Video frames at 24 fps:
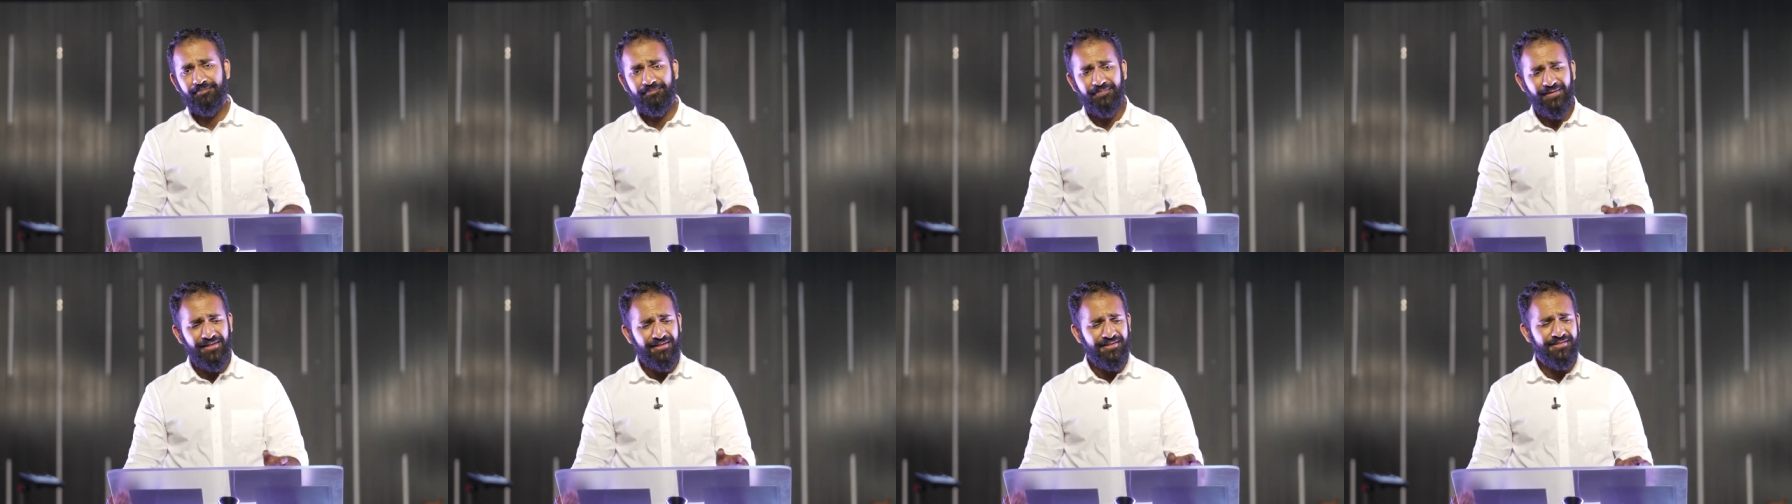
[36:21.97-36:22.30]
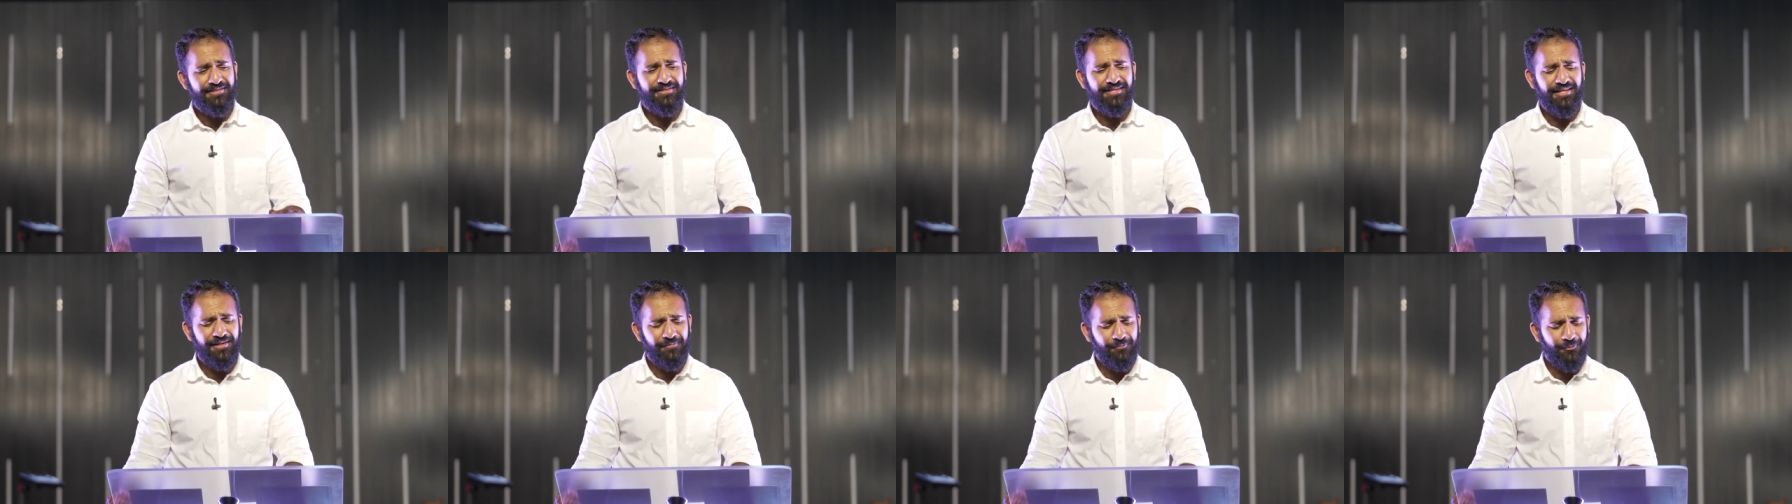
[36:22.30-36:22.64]
In the
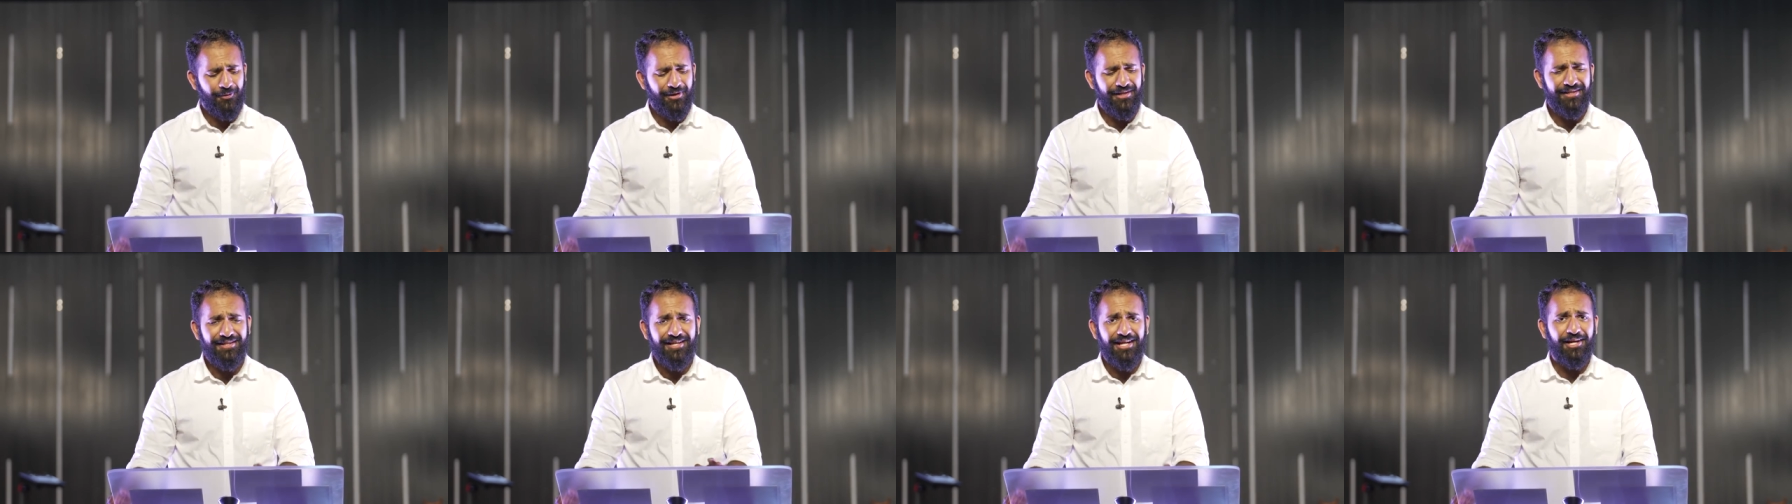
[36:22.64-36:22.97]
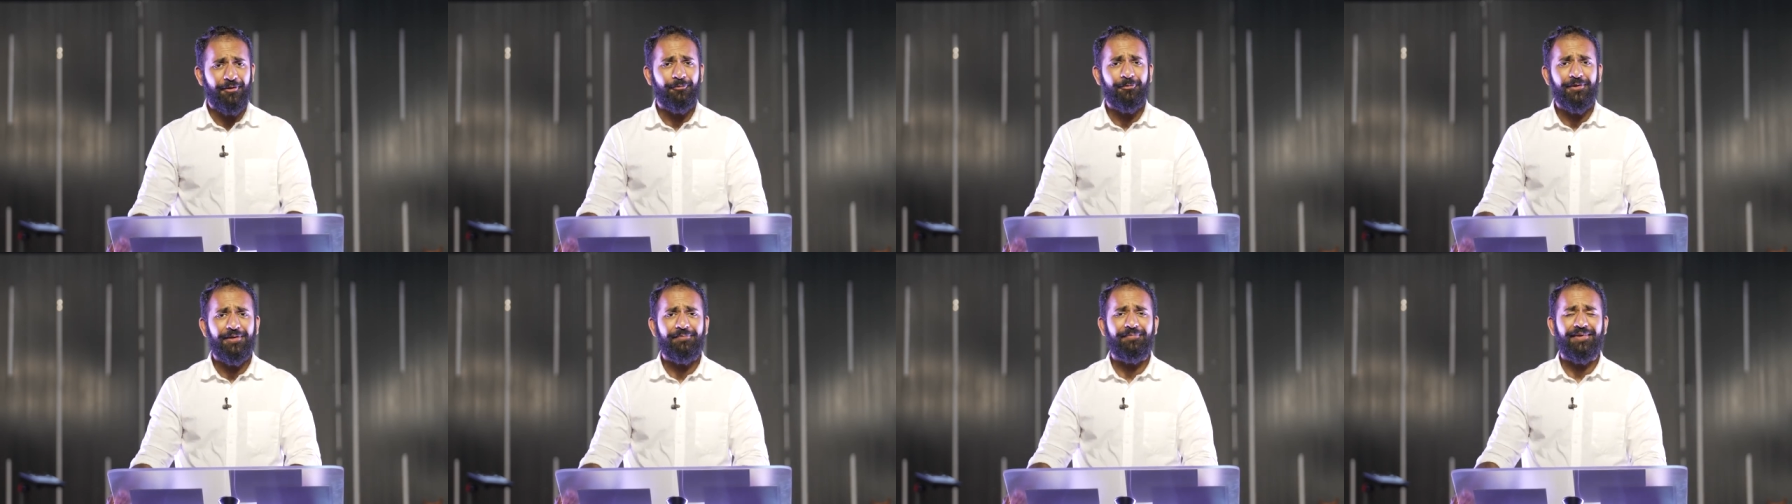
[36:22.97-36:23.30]
same way,
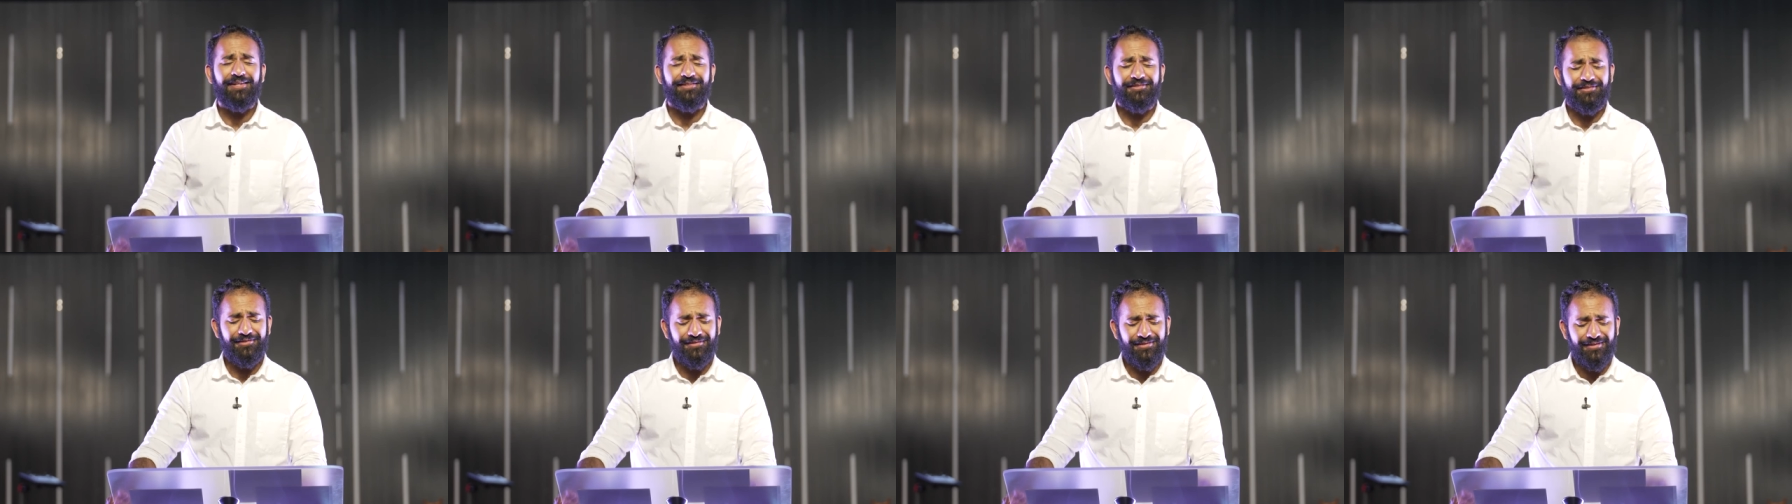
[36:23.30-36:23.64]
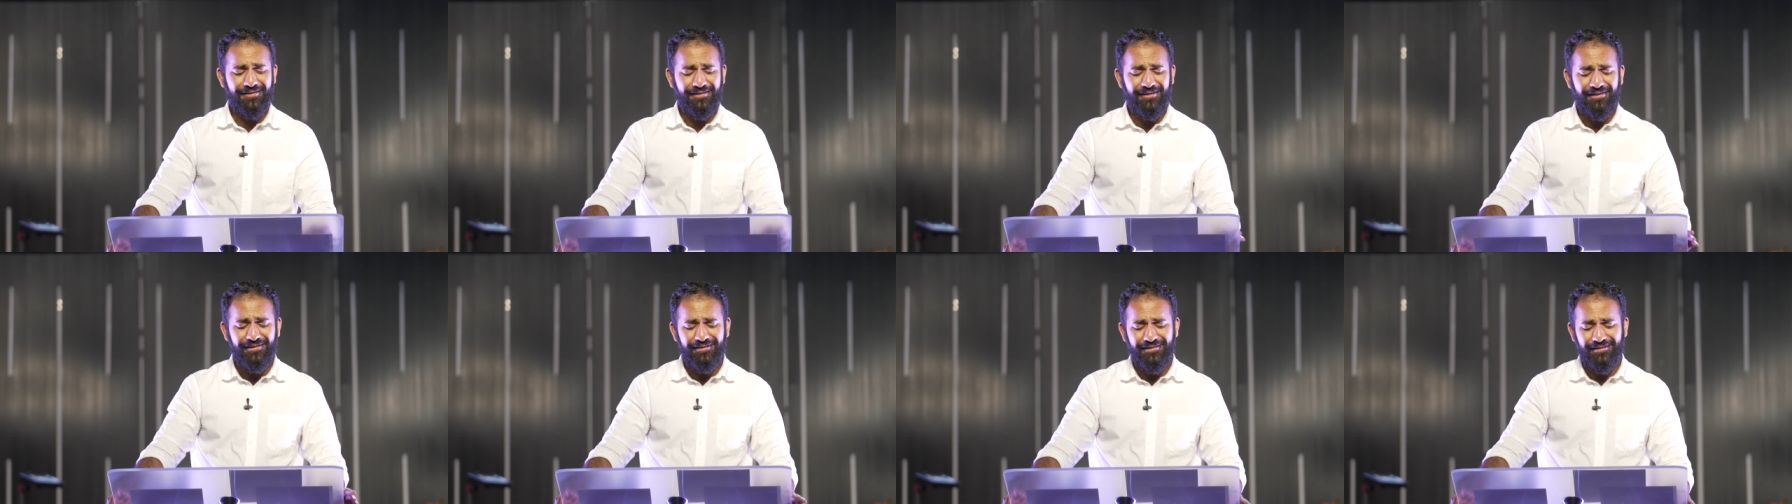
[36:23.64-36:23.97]
can we mentor the
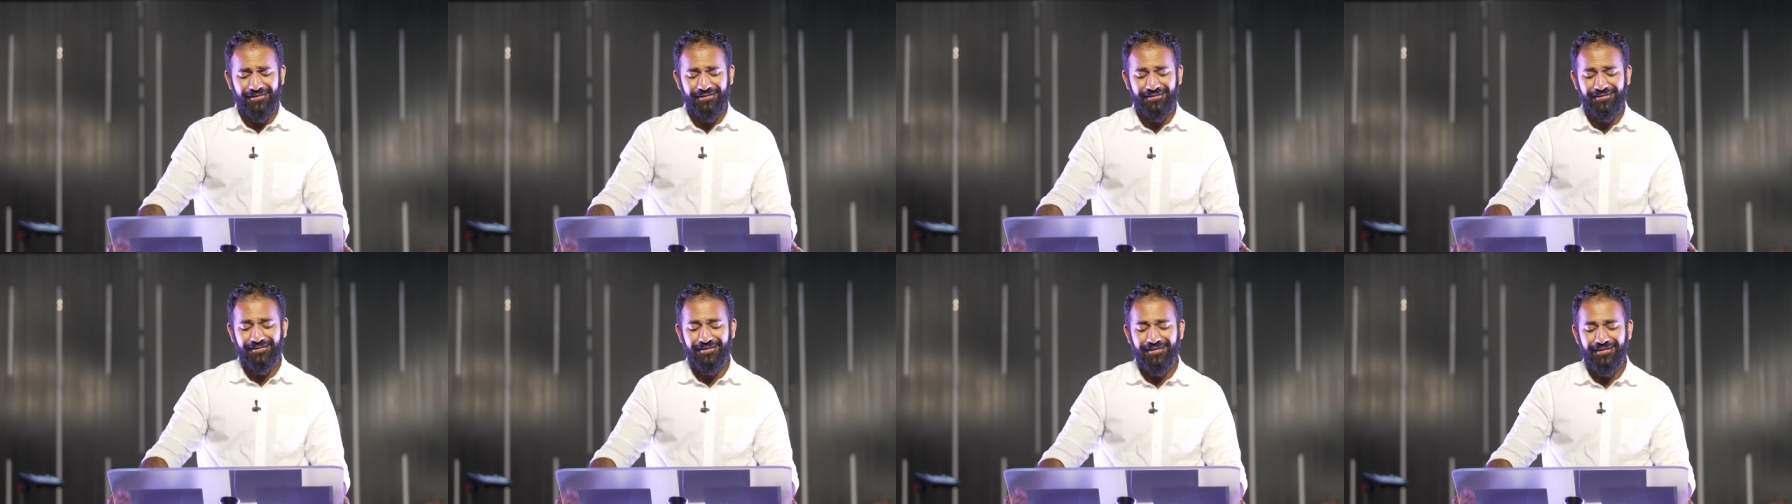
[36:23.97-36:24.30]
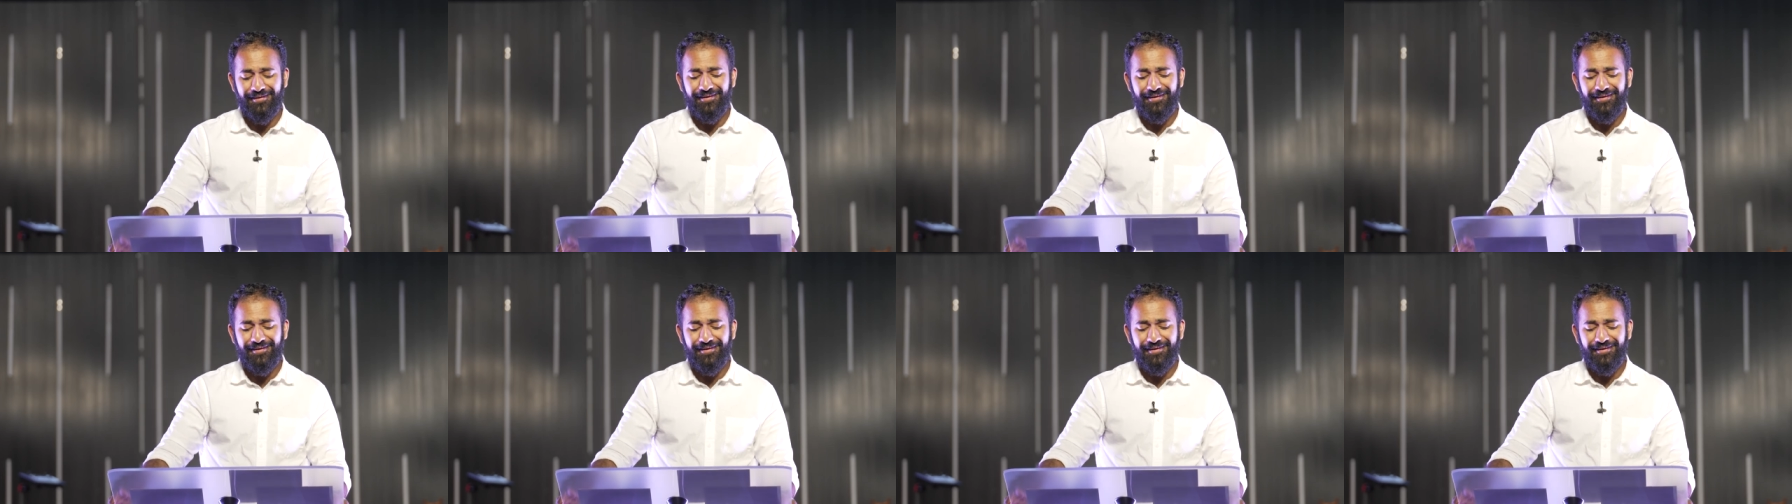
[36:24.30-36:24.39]
young?